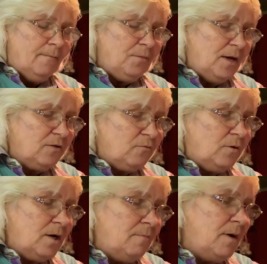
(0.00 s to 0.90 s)
that's
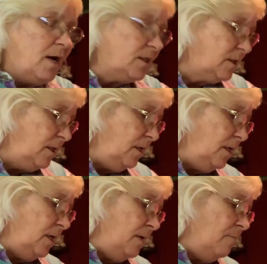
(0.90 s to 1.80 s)
what I'm asking.
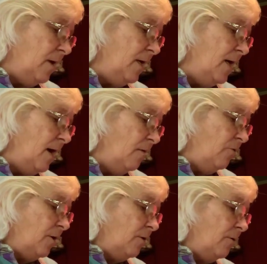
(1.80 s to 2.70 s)
Anybody out
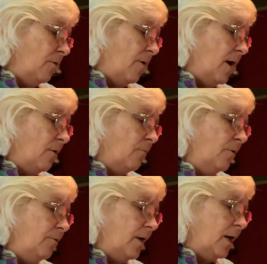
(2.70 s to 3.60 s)
there know how to
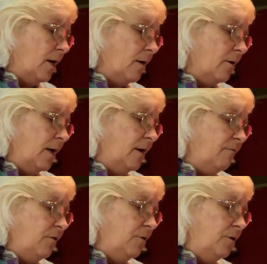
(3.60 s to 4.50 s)
root hair? And
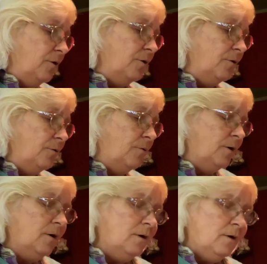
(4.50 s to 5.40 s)
if you do,
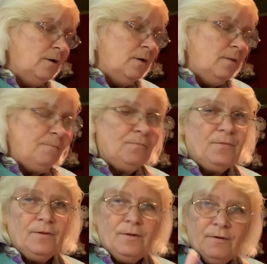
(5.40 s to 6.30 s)

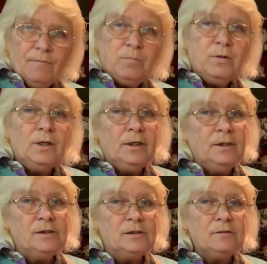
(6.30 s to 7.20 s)

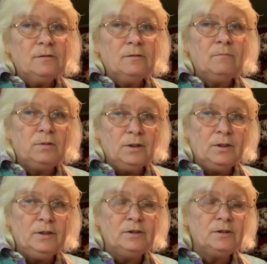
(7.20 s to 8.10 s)
please,
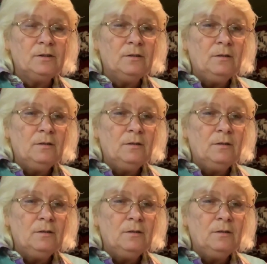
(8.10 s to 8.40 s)
please